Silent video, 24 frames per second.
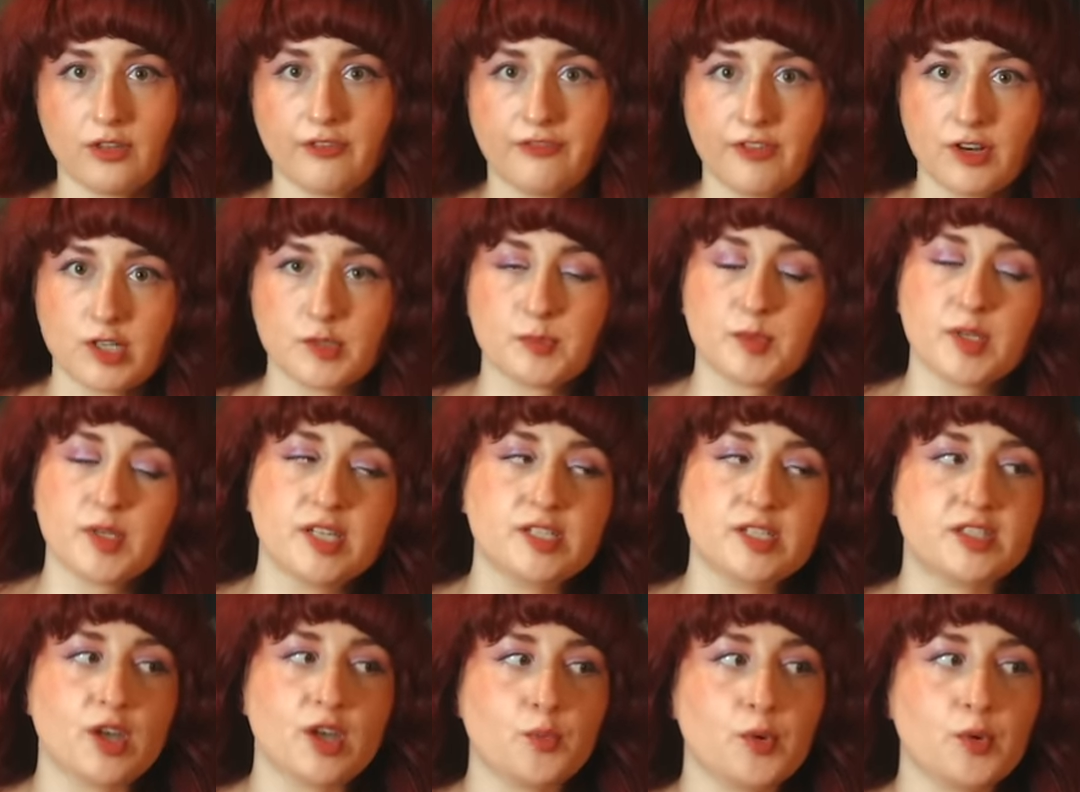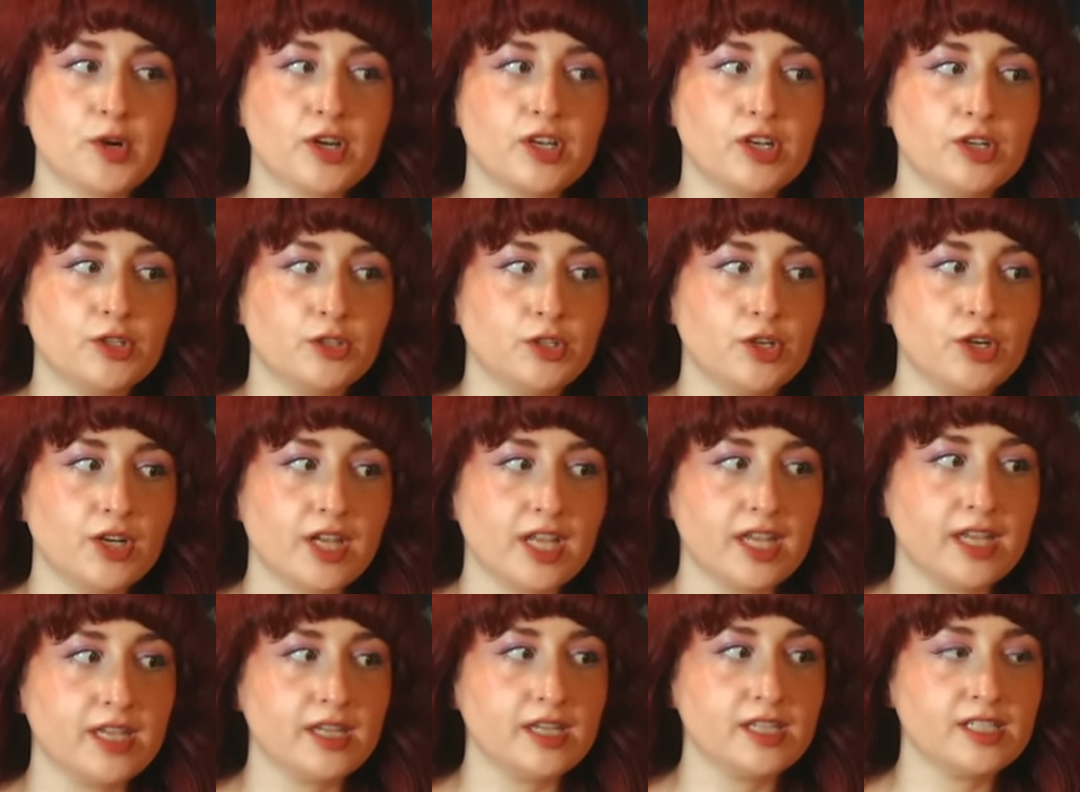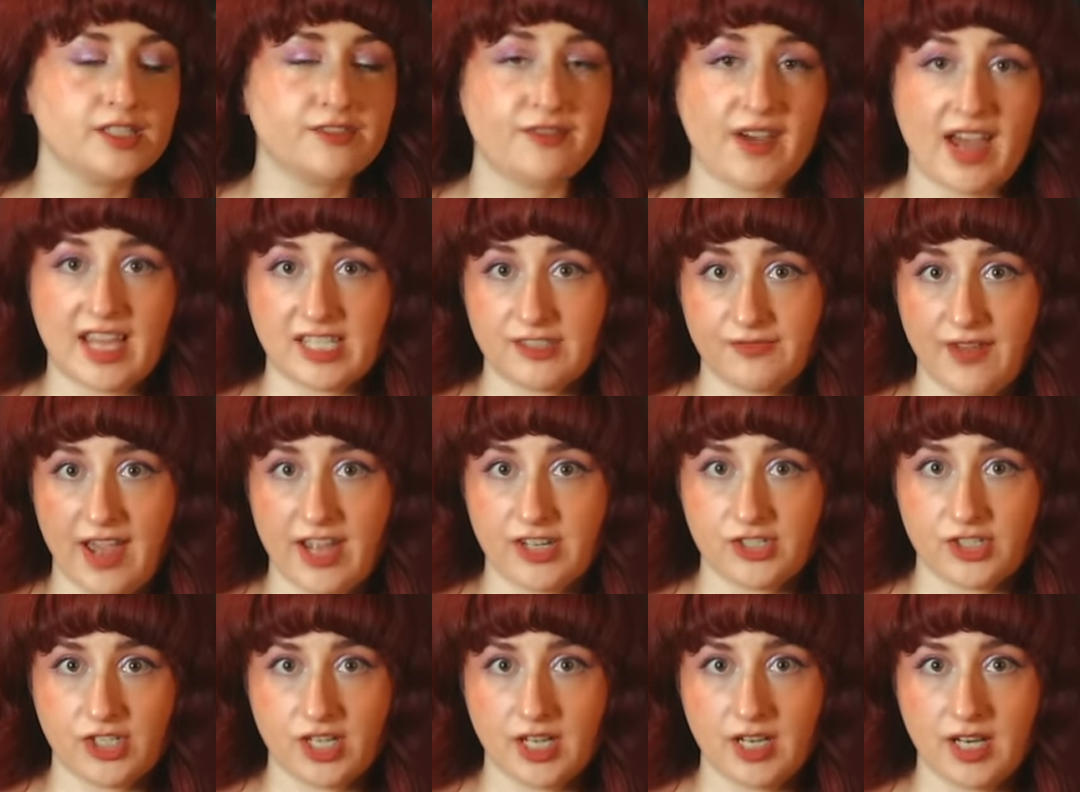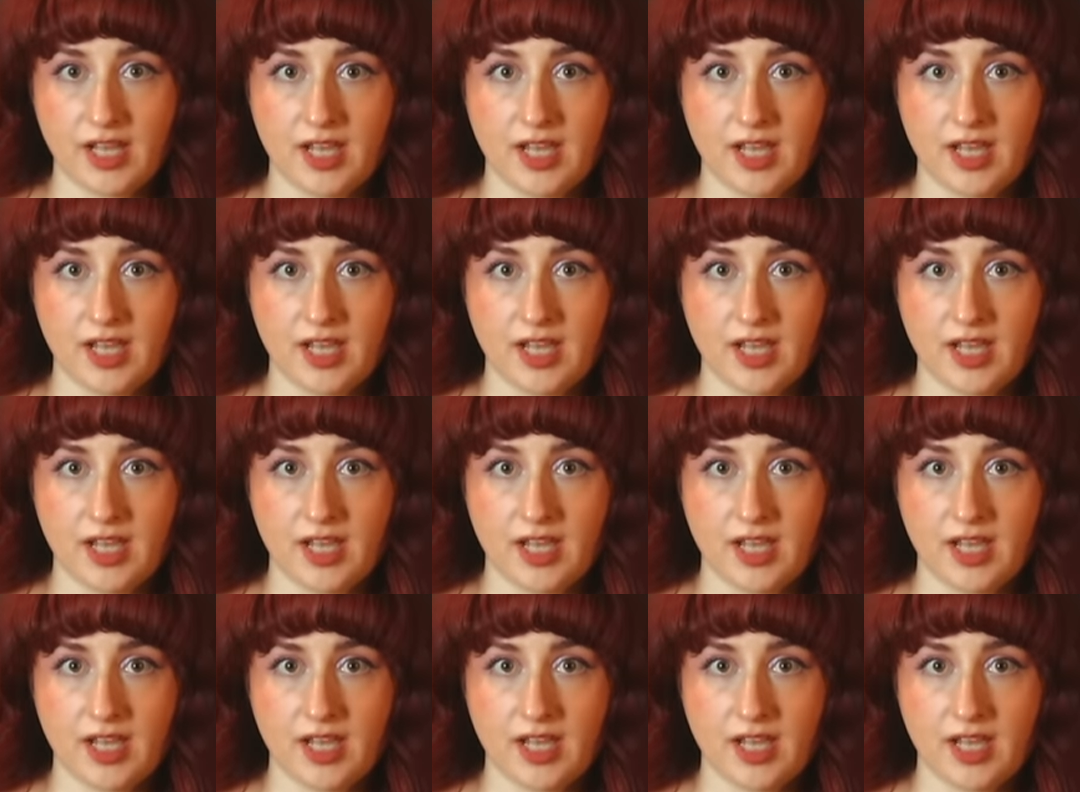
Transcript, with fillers: The first place that we're gonna look is fast fashion.